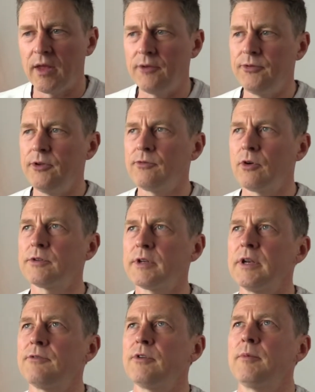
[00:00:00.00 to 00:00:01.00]
If you've got
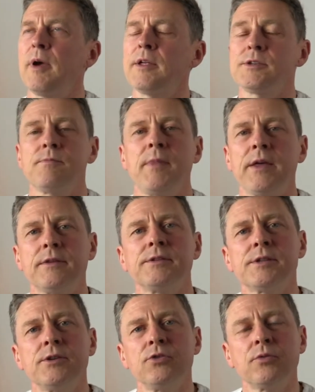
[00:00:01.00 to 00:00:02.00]
delivery me
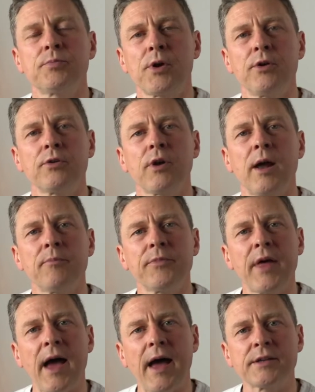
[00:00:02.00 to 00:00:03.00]
methods in your program
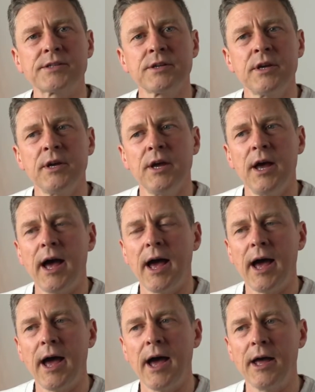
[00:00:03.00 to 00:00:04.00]
that
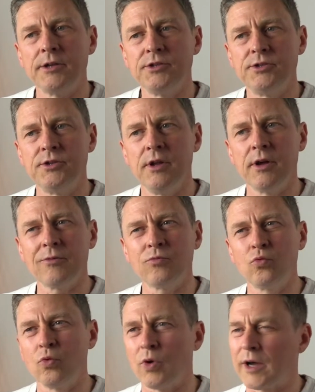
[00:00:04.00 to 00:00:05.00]
uh,
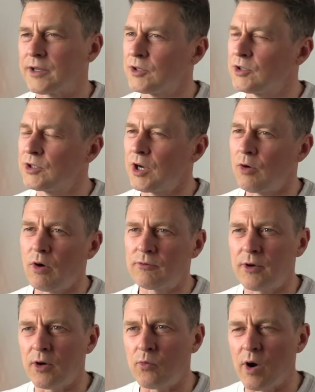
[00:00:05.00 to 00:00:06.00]
ooh, I could go
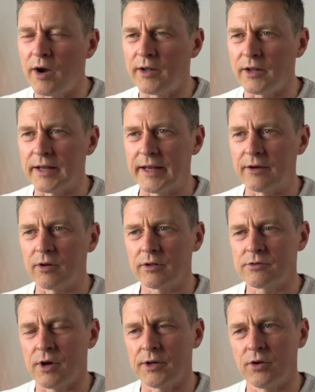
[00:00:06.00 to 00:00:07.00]
on a while here, I'll
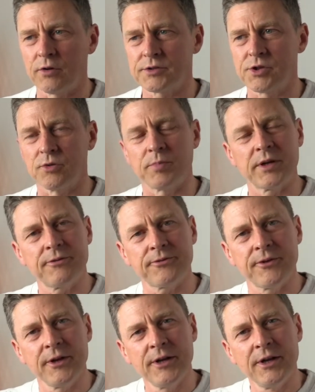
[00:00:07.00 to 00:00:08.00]
try not to, but
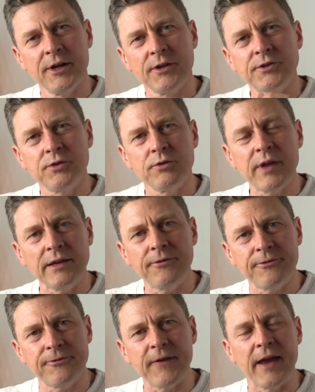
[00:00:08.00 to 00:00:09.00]
if do they
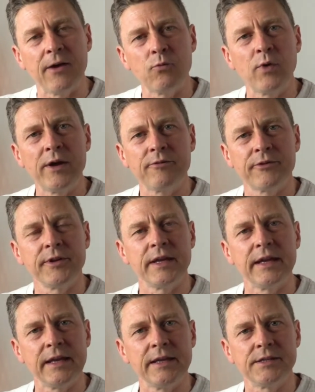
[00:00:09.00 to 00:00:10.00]
fit with the
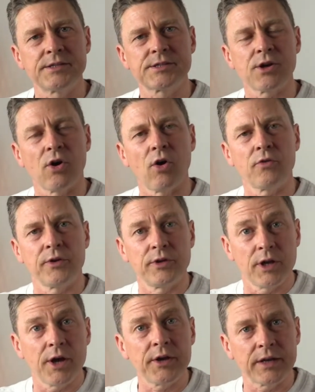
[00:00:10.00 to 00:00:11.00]
needs, the
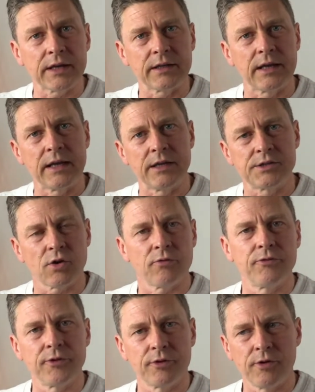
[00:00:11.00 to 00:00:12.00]
learning needs
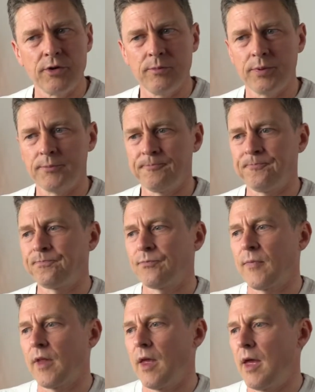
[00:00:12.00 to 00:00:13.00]
of the group?
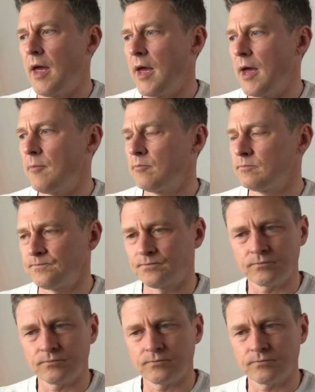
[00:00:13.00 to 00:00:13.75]
Um,